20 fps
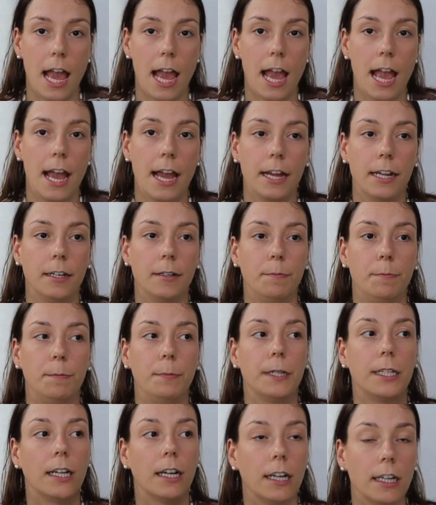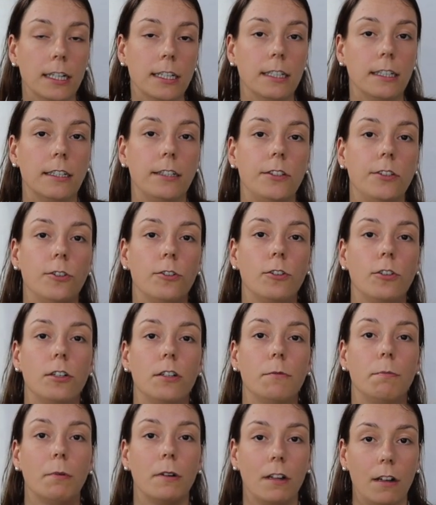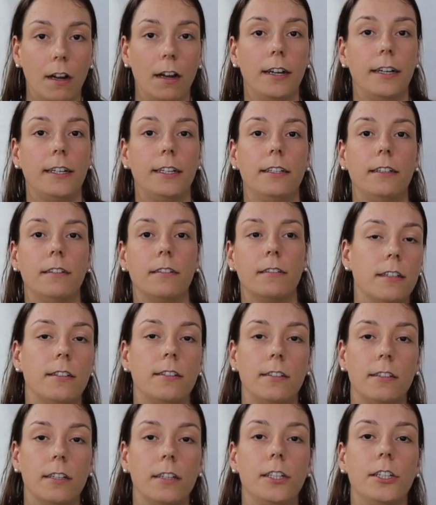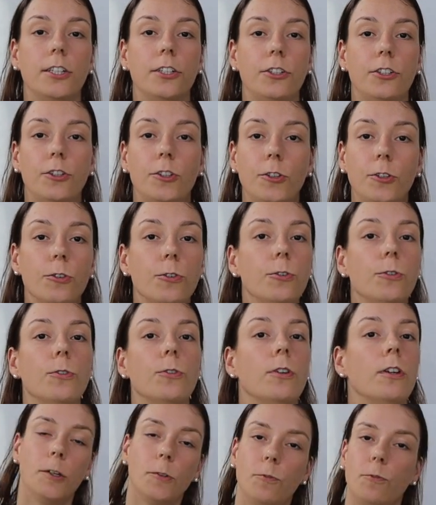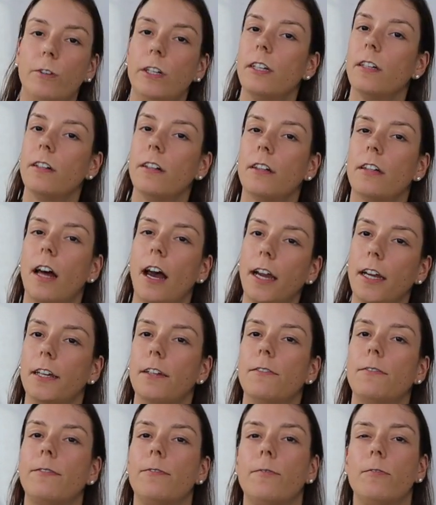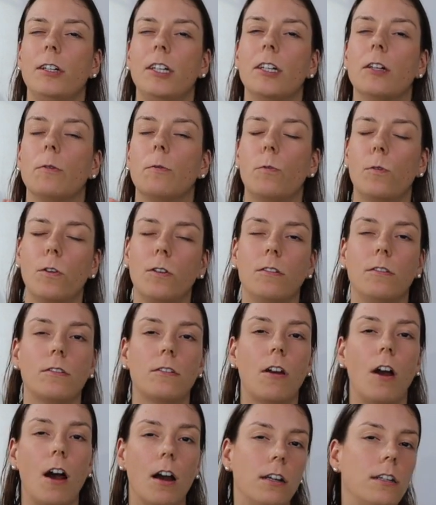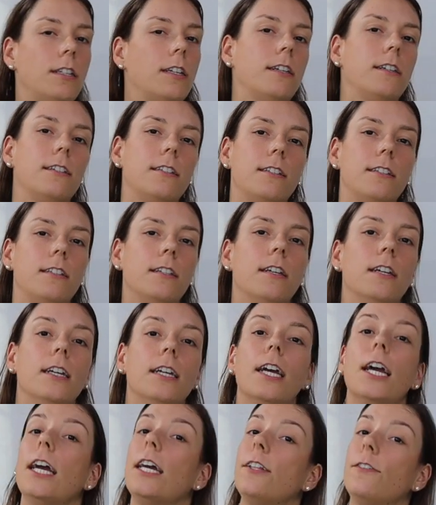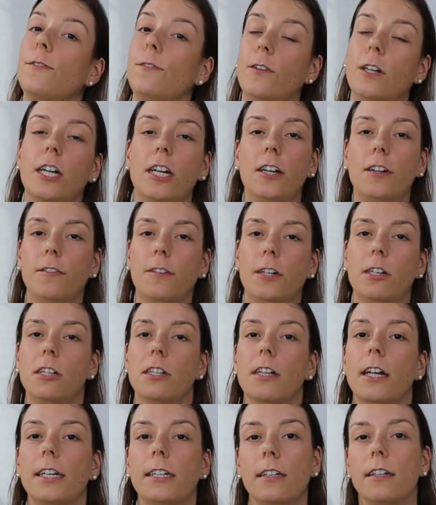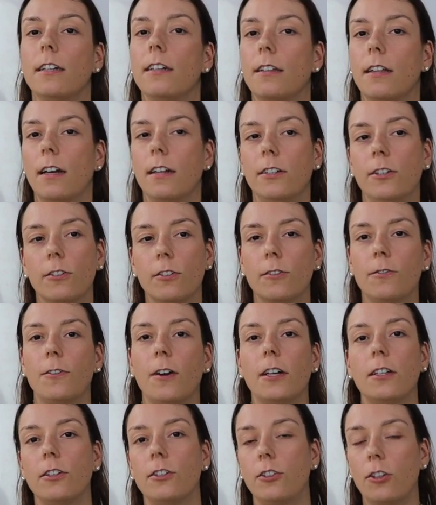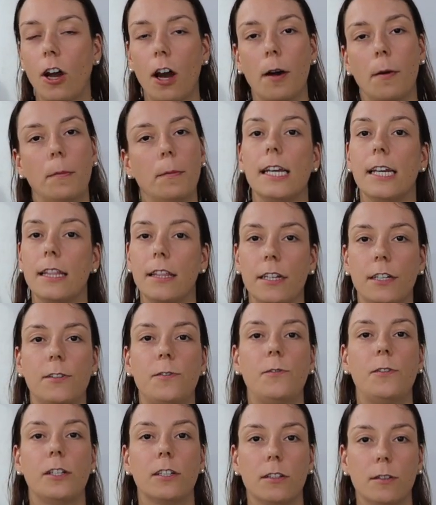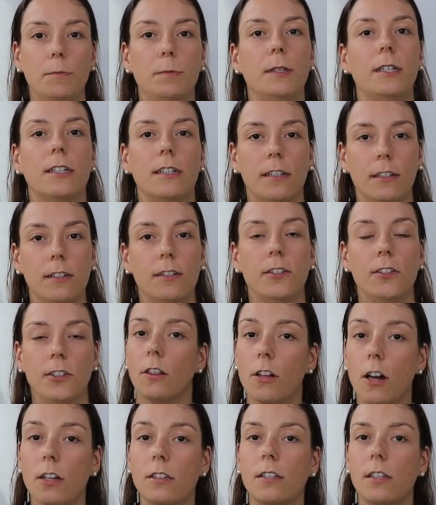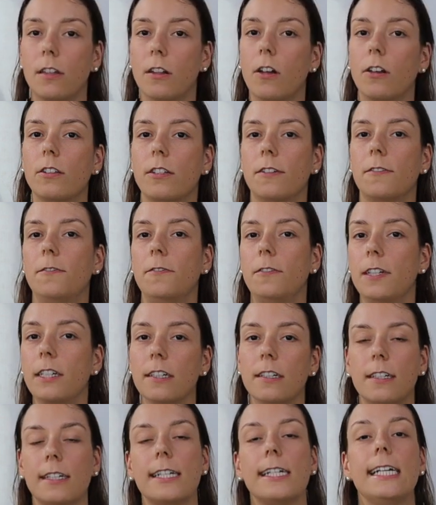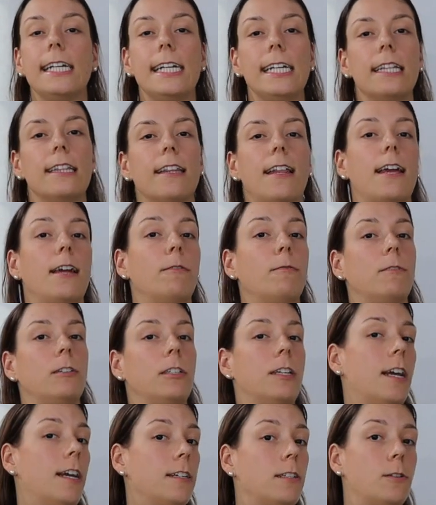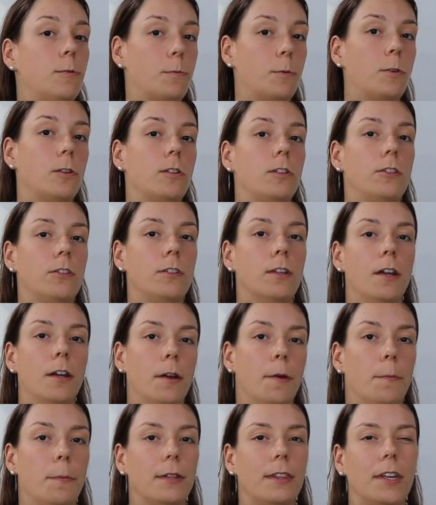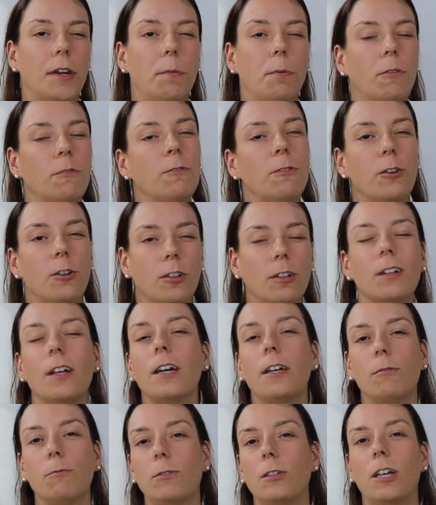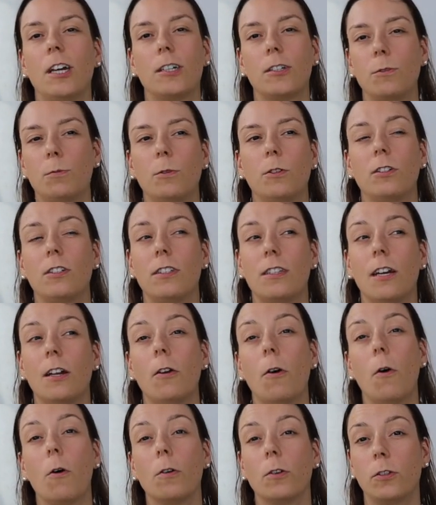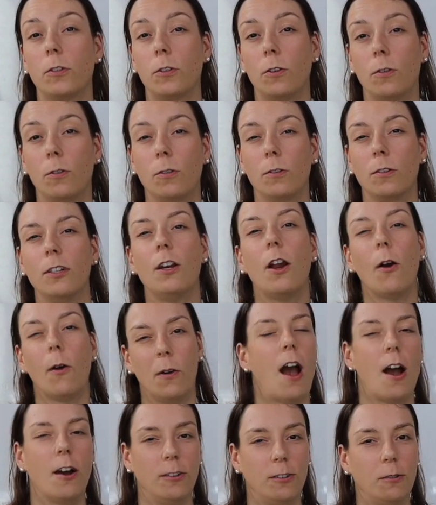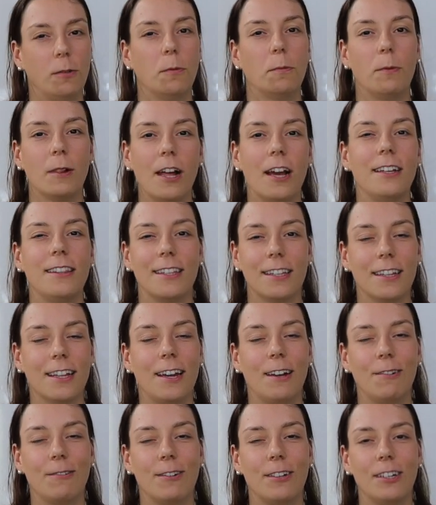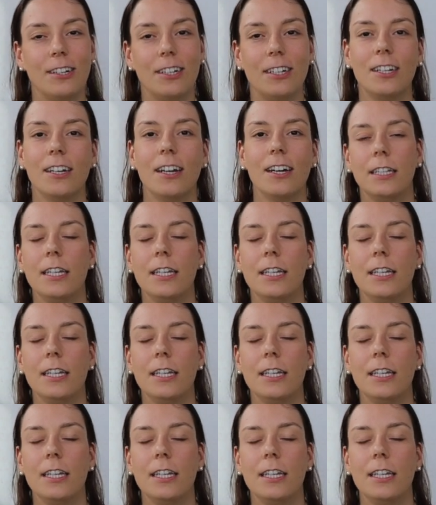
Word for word: And because you're applying the study to a real life, real world context, it's very, very likely that you'll find a job in this field because lots and lots of fields need language experts but they prefer language experts that also know how to apply the language.